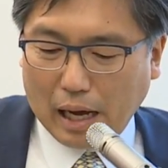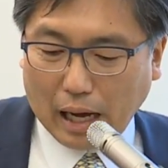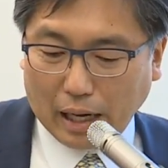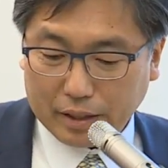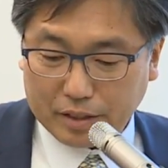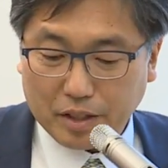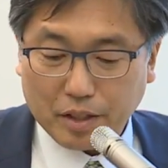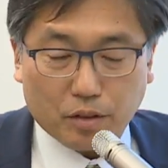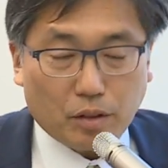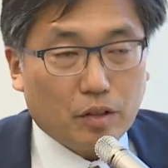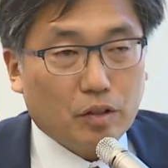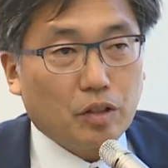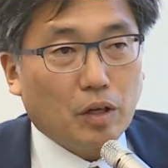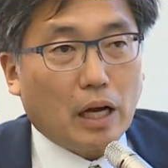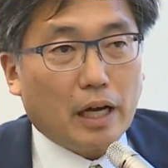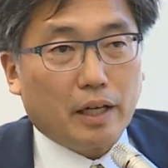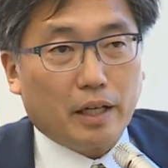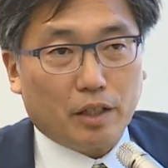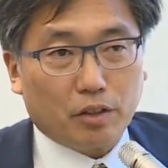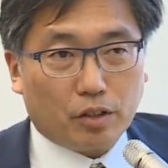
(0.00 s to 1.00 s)
I teach
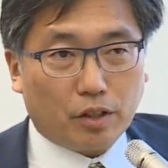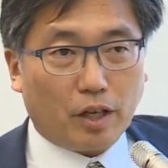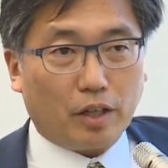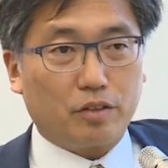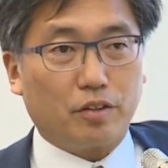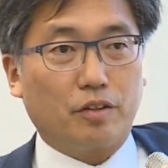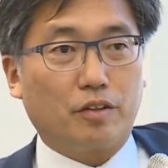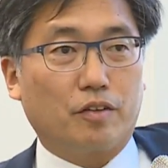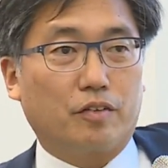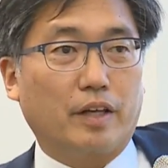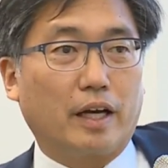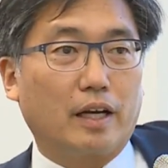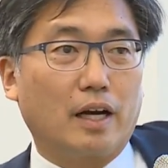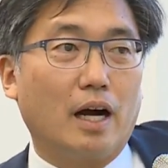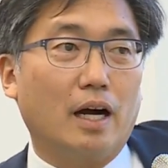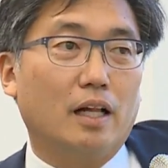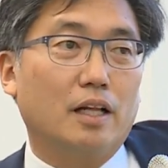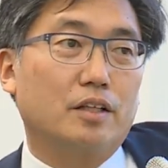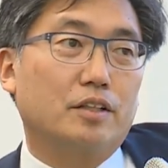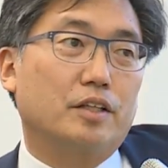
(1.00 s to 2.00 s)
uh, Introduction to
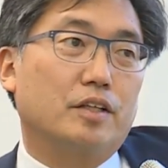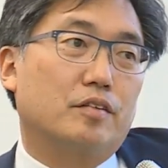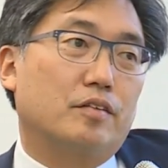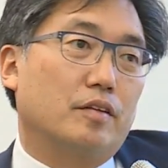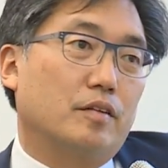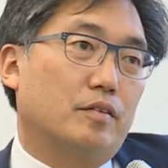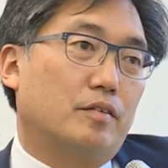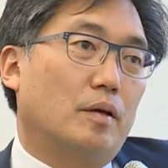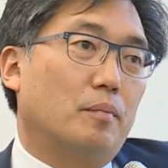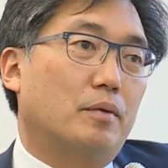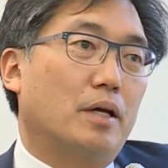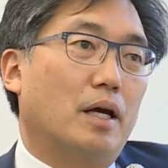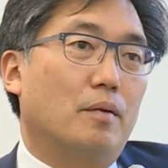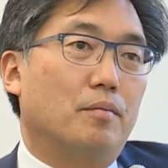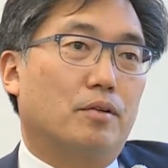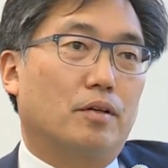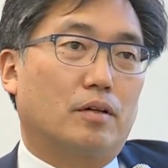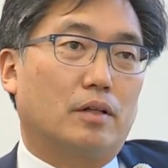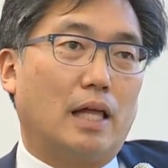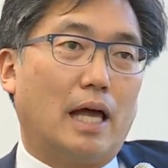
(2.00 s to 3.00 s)
Psychology.
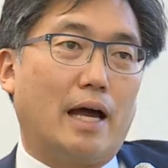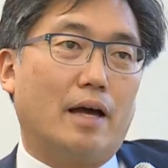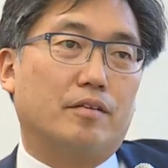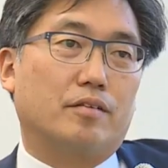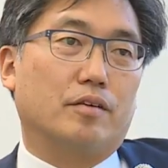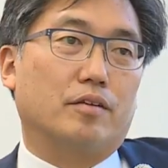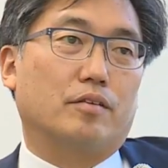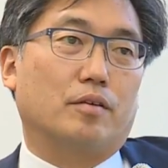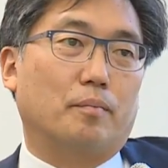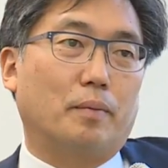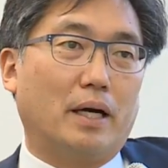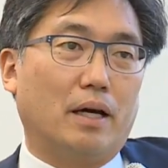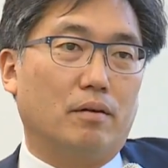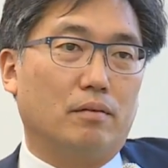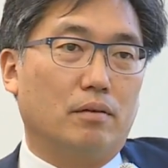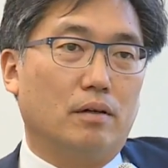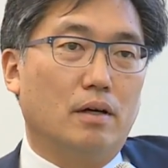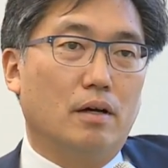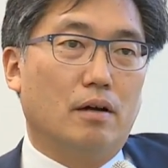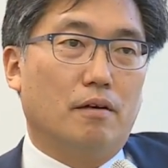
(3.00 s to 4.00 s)
Sometimes the class is
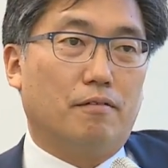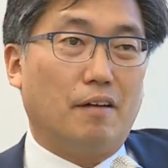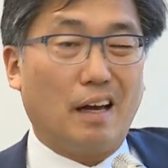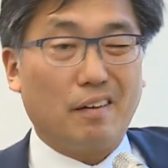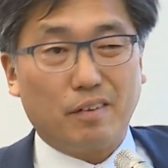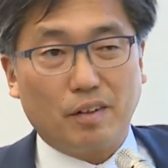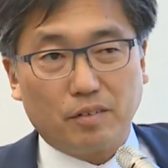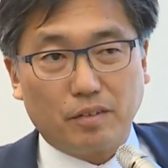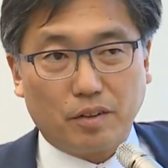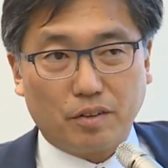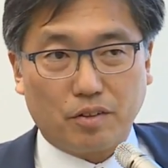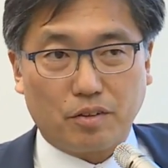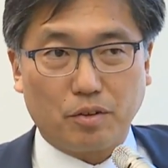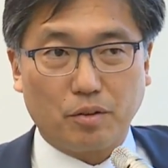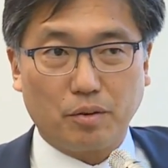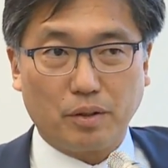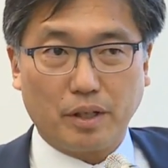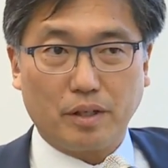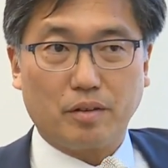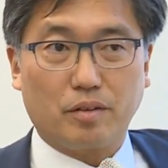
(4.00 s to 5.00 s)
about 500
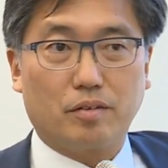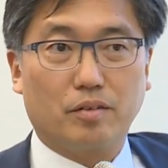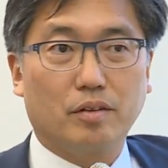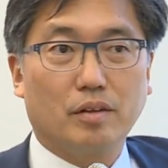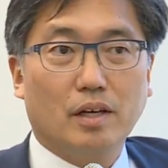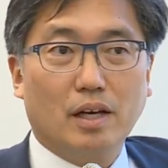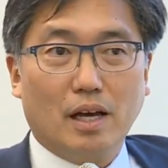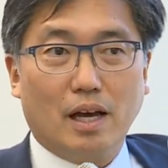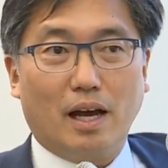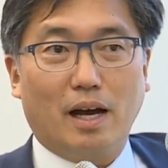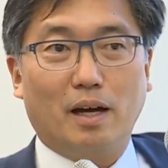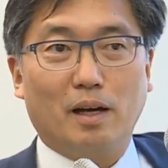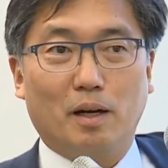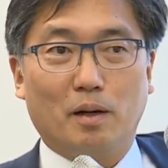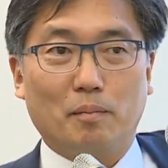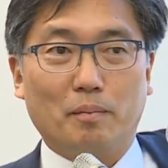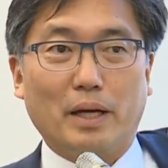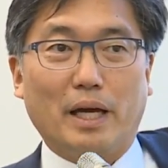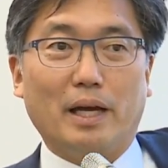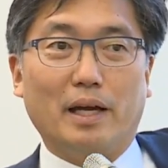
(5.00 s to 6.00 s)
students,
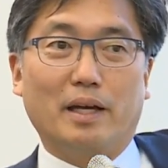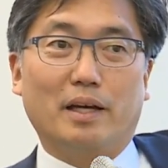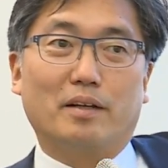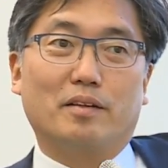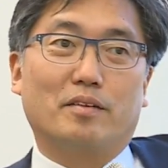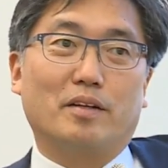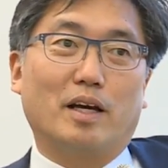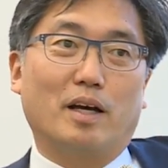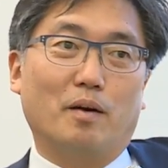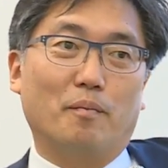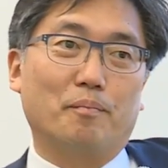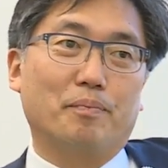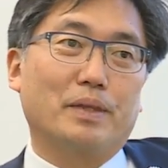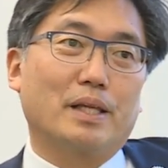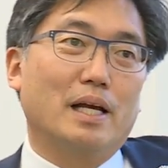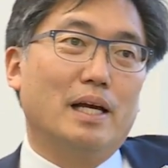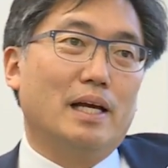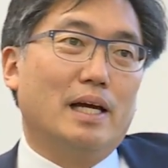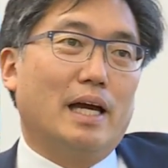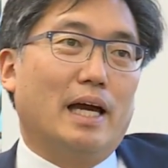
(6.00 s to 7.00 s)
um, and um,
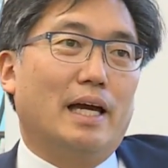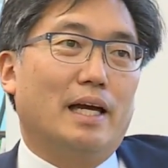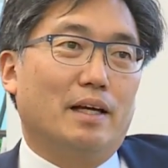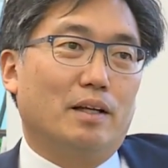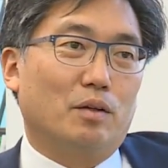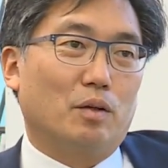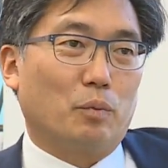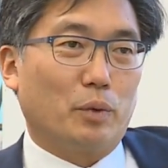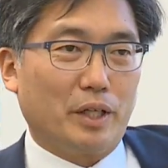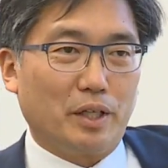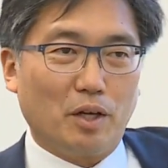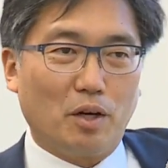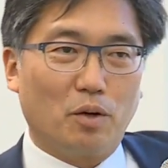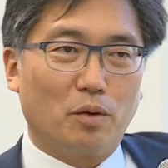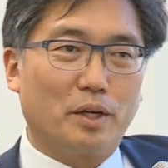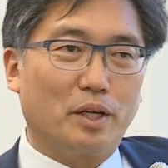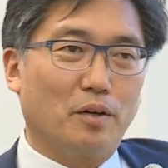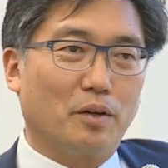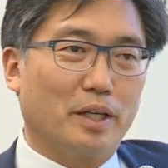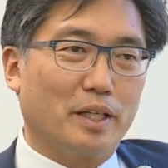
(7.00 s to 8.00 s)
and we know
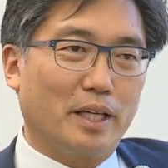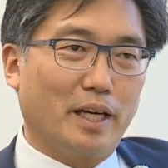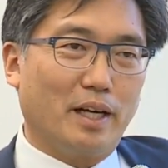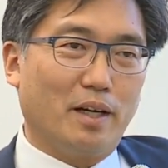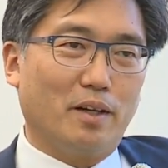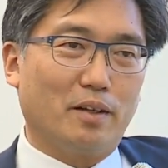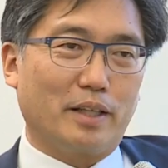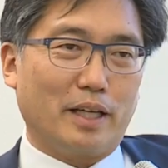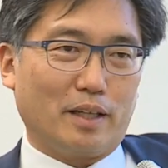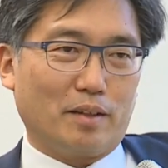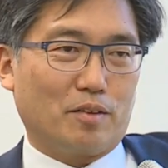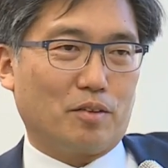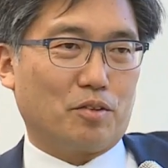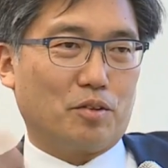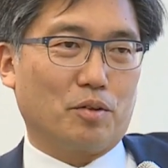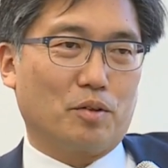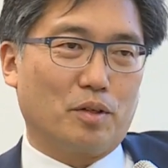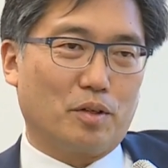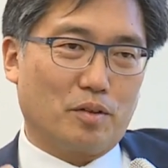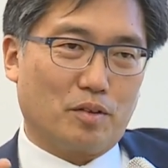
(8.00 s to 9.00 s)
here at Yale that
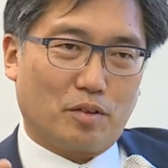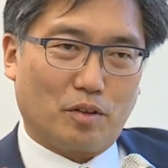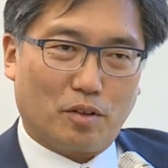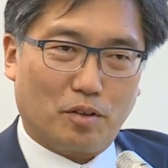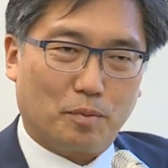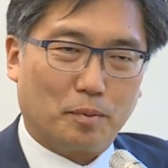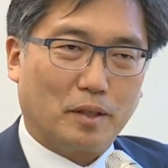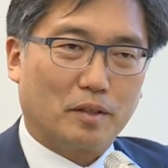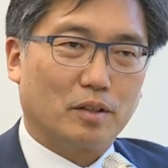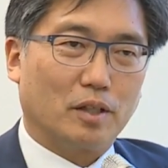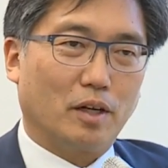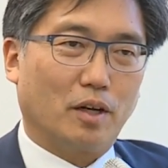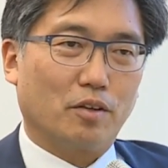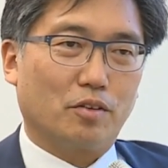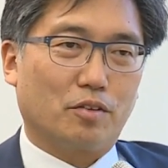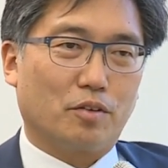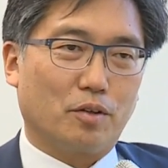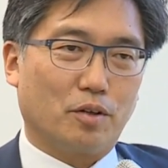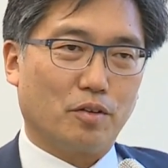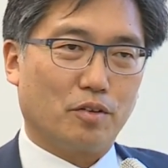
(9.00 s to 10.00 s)
students, or especially our
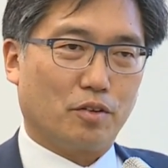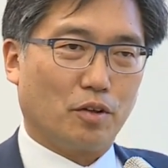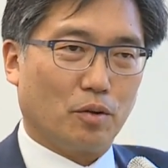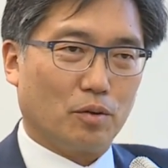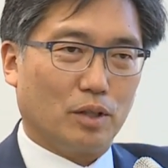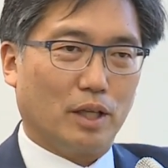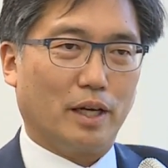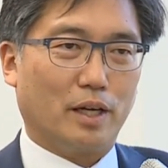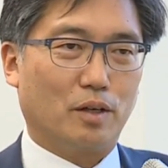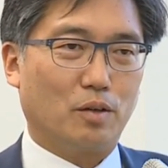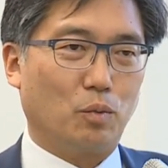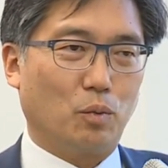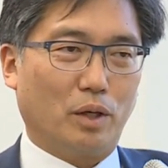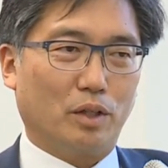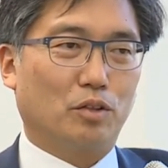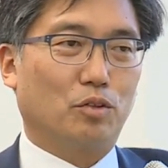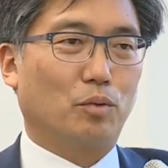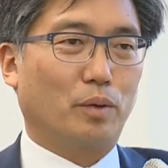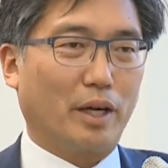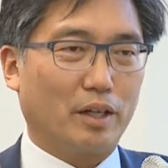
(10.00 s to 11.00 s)
students, don't like
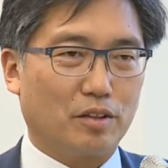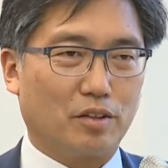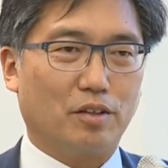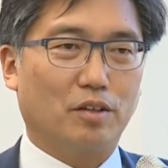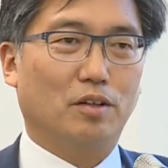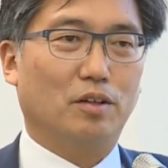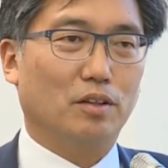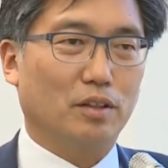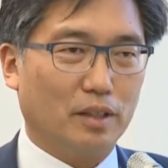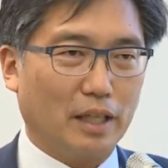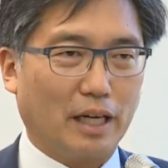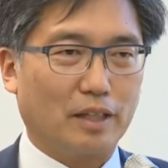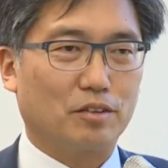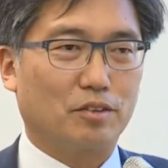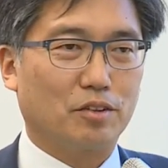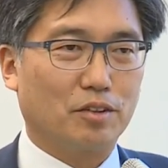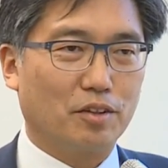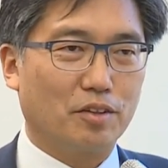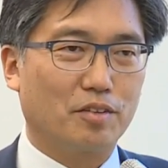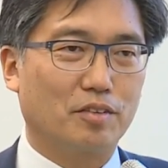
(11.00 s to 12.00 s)
one directional
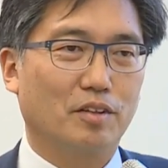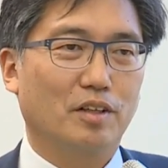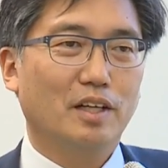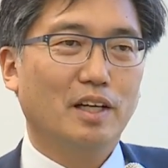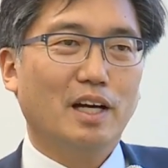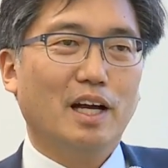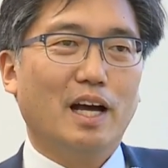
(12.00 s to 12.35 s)
lectures.